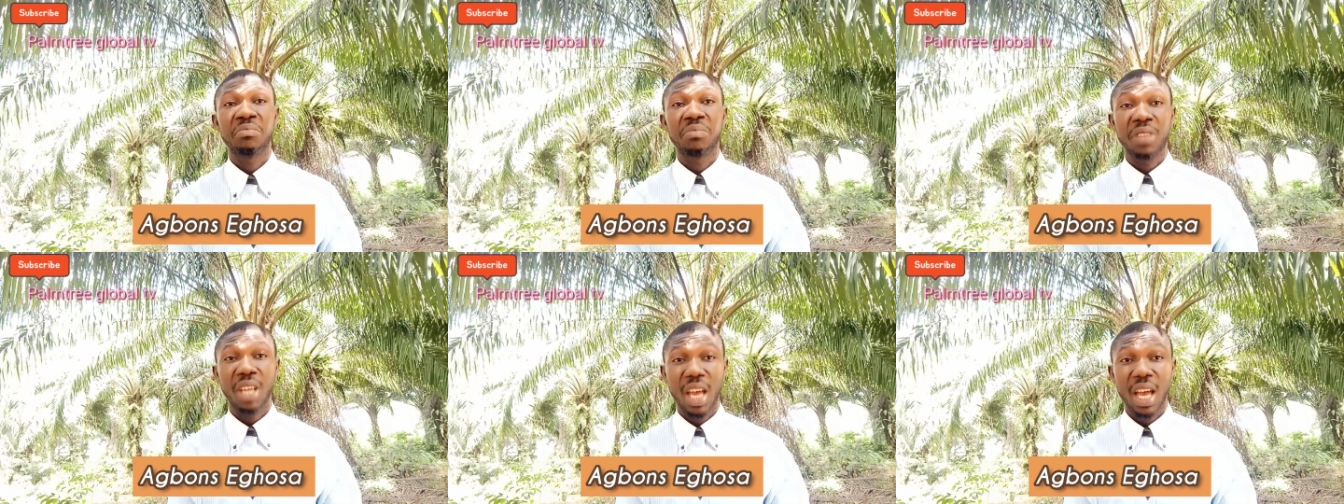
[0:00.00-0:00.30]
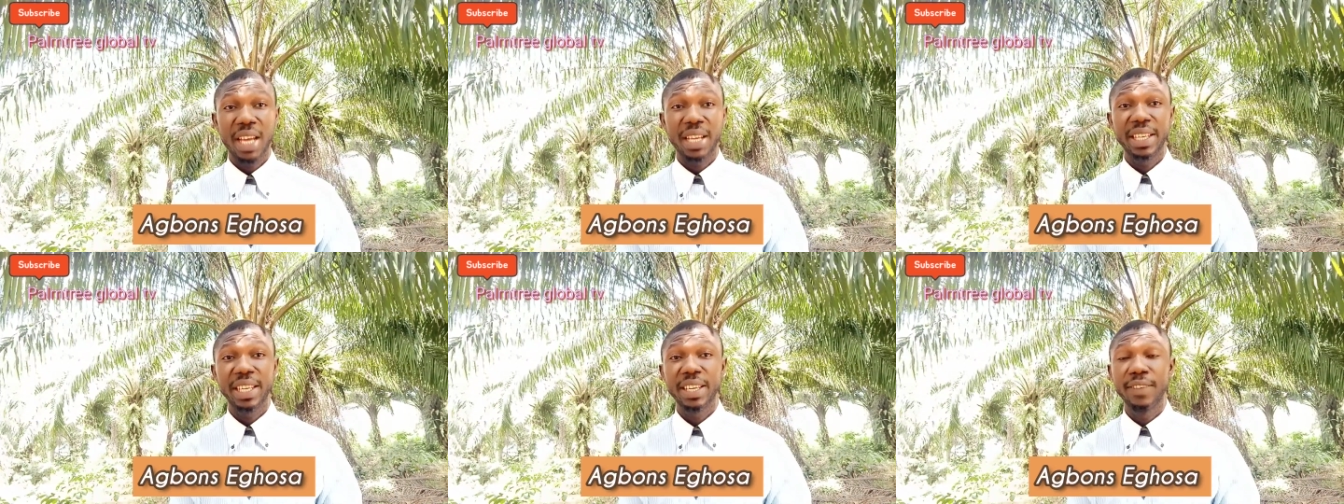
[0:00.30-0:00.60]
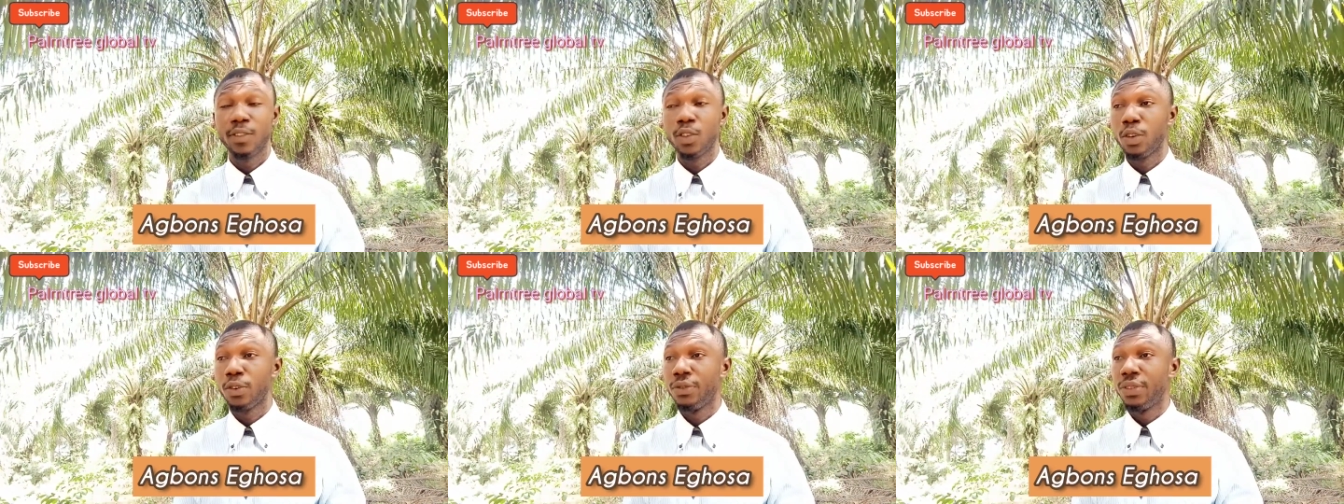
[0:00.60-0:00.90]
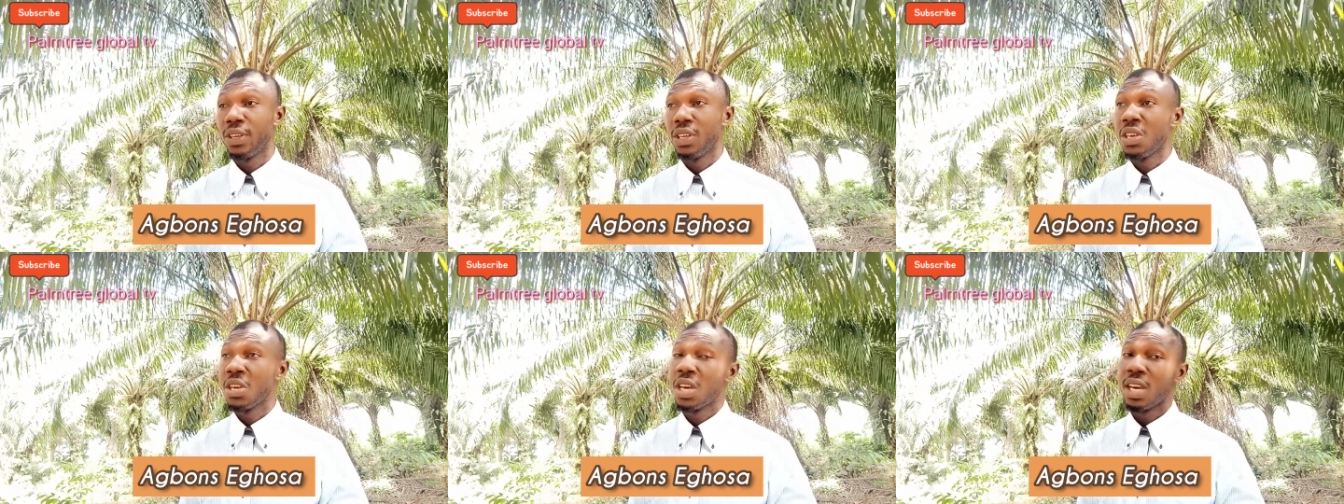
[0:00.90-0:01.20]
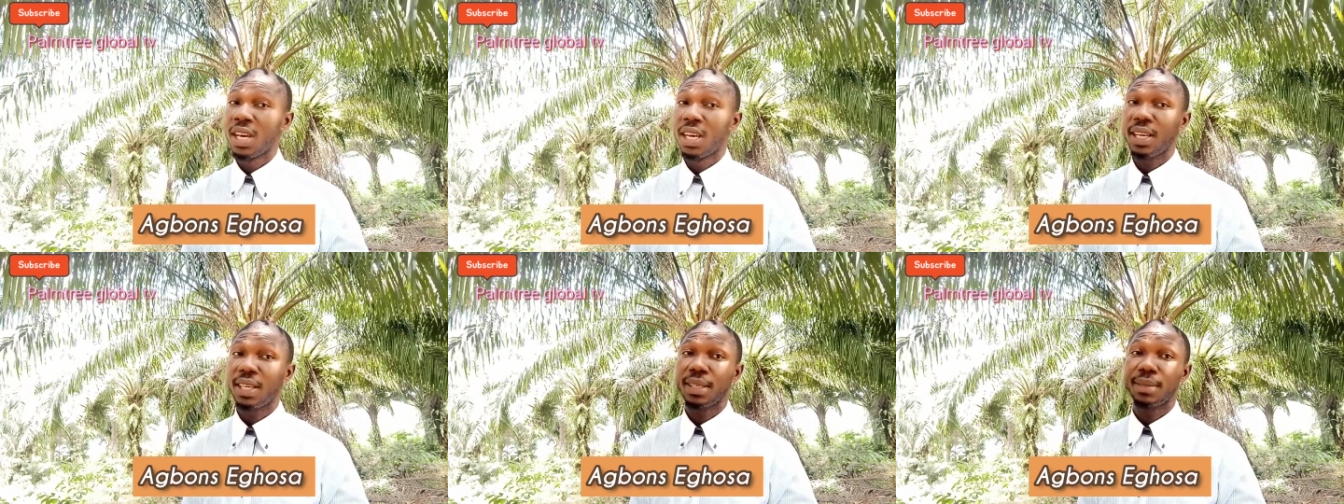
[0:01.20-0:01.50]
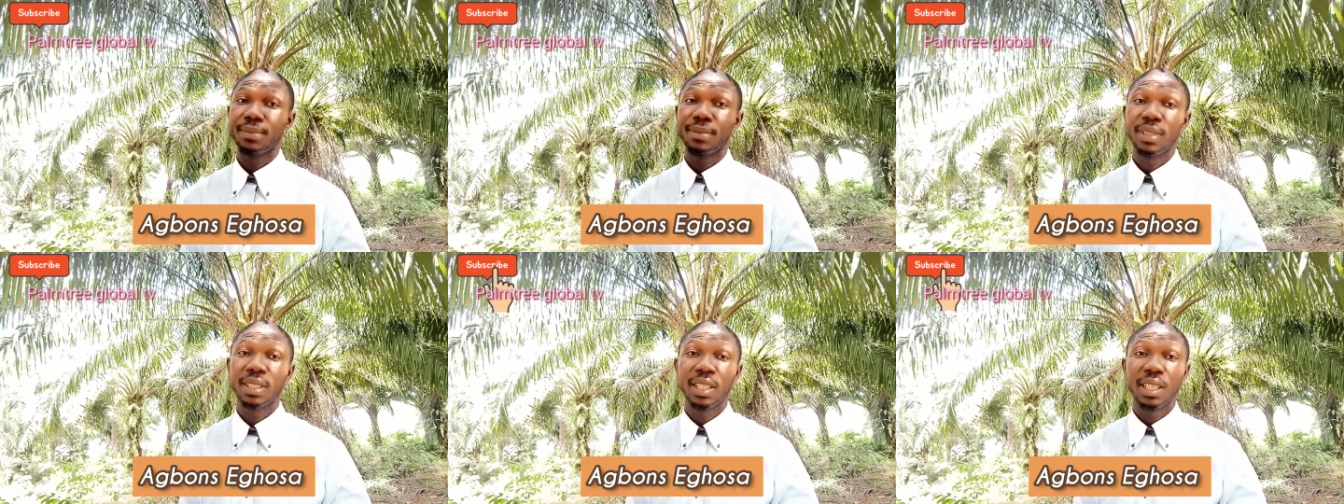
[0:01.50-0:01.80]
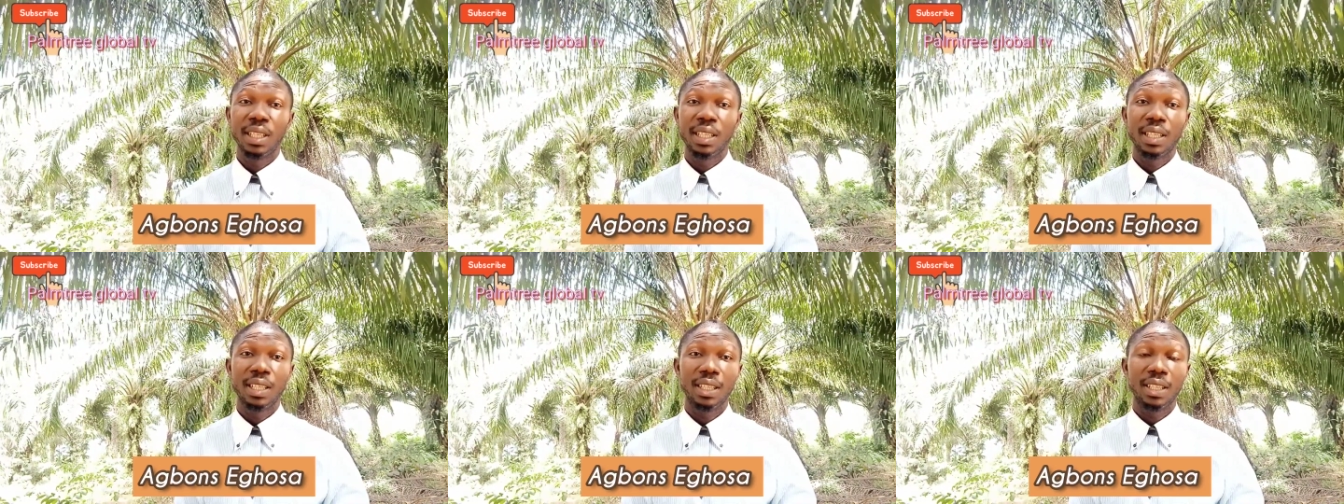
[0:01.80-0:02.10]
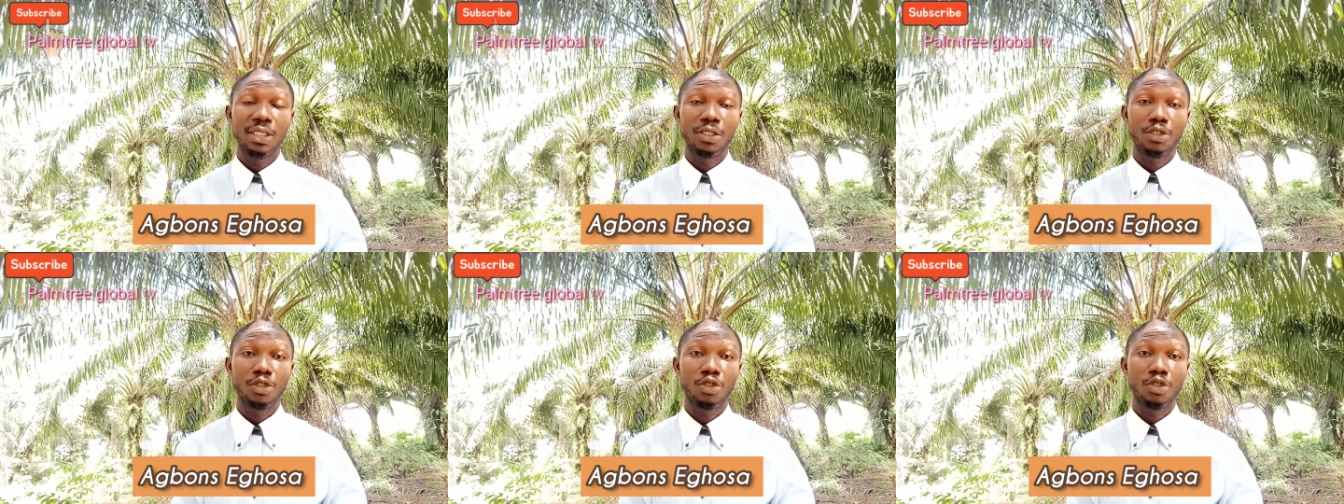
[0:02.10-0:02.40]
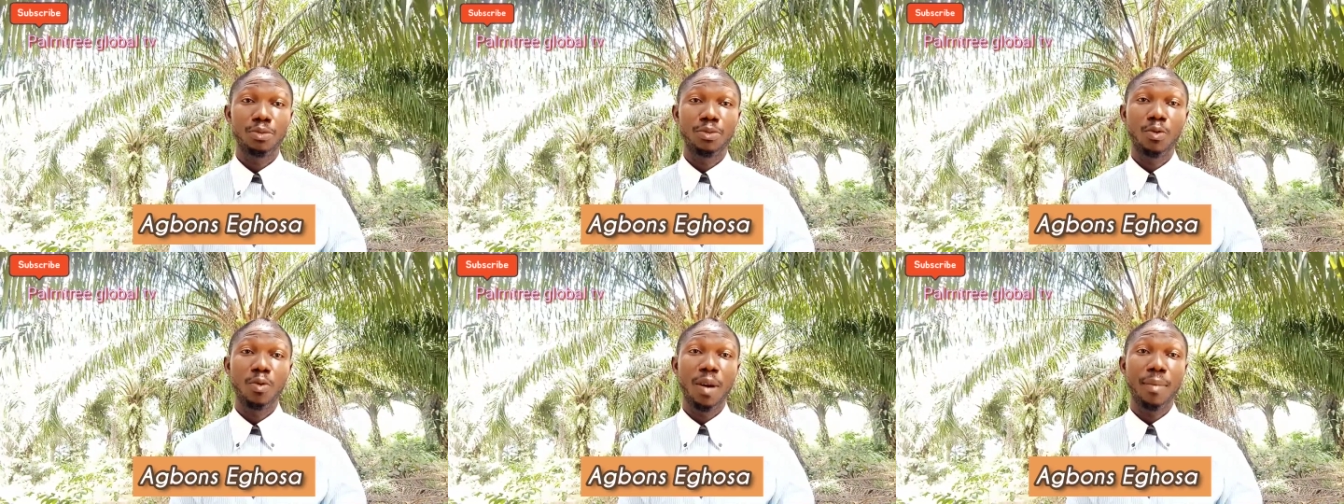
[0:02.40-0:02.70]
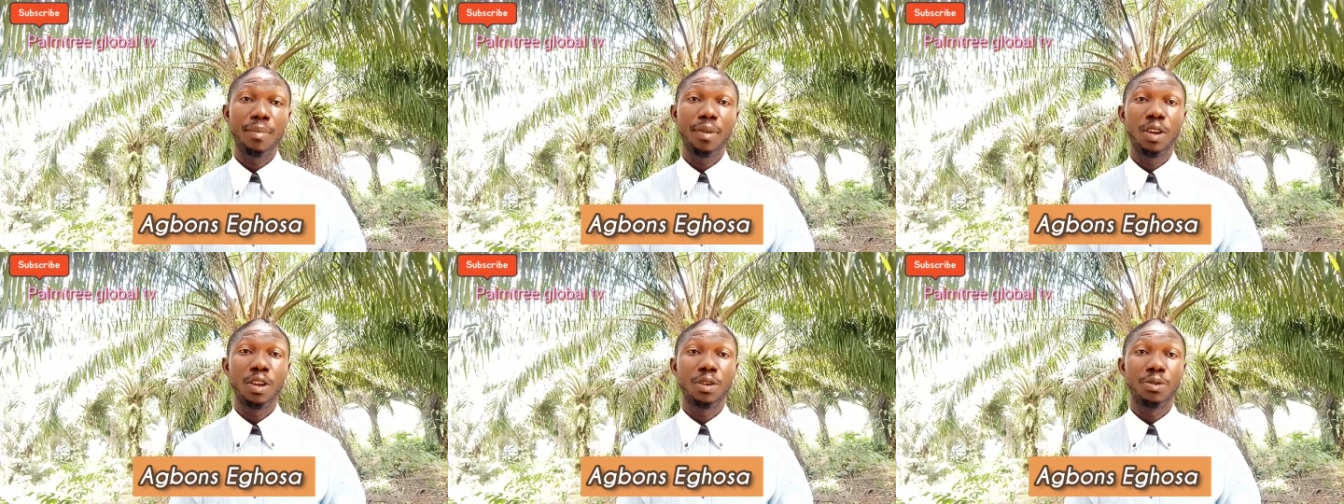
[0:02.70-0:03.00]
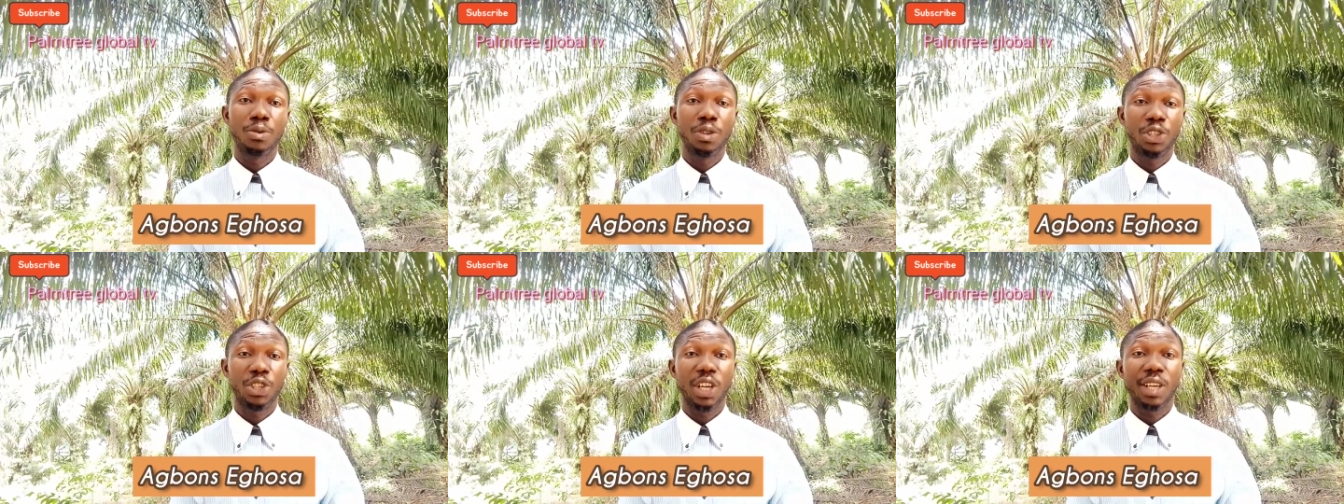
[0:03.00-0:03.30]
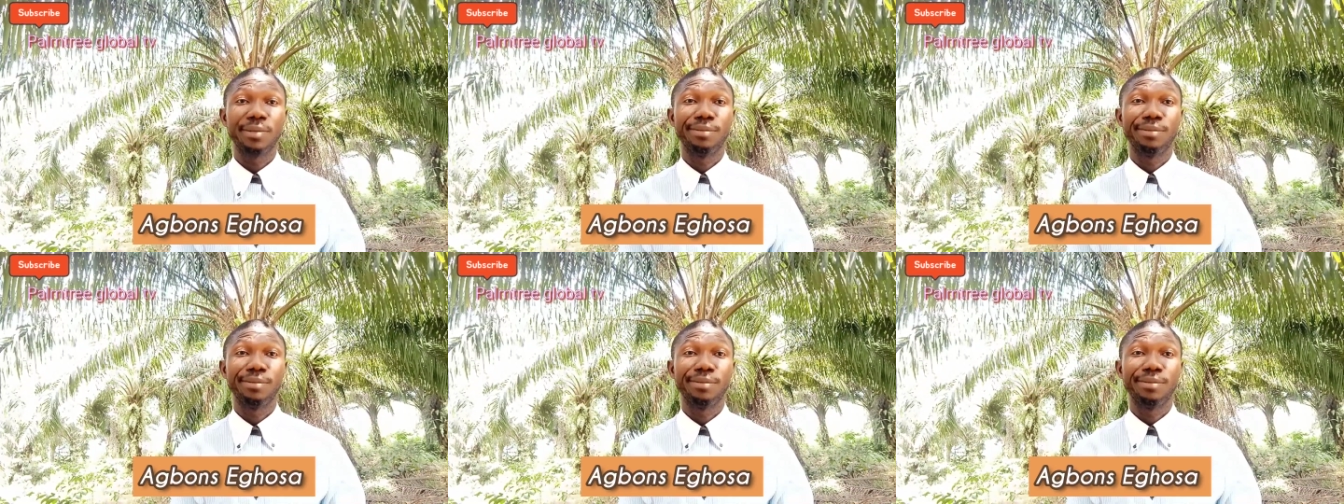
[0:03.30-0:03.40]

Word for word: at the end of the year you should be 1 million richer